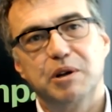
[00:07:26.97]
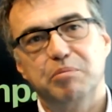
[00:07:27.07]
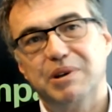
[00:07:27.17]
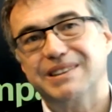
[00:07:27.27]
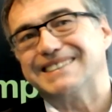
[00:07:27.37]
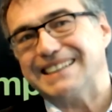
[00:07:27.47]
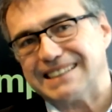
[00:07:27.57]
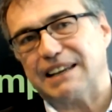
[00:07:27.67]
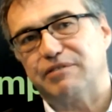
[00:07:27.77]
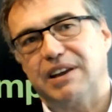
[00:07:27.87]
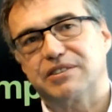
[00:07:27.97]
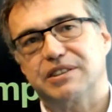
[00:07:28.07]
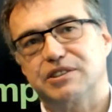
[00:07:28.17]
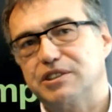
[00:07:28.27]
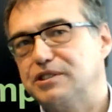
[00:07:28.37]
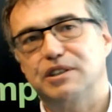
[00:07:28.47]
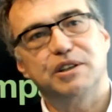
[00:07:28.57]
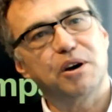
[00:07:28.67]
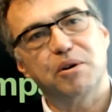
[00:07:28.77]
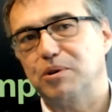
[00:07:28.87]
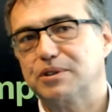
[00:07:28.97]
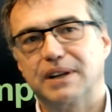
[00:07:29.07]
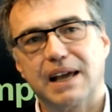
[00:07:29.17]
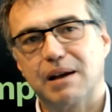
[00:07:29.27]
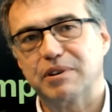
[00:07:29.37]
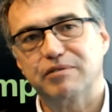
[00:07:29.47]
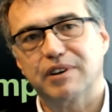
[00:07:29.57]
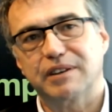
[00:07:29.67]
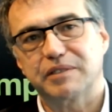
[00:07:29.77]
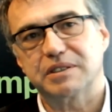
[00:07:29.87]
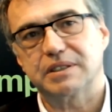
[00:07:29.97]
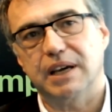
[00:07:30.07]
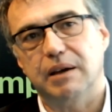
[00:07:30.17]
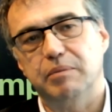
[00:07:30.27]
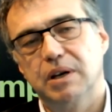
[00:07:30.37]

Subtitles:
But the disadvantage is that you don't know what's going to happen in 5 years' time.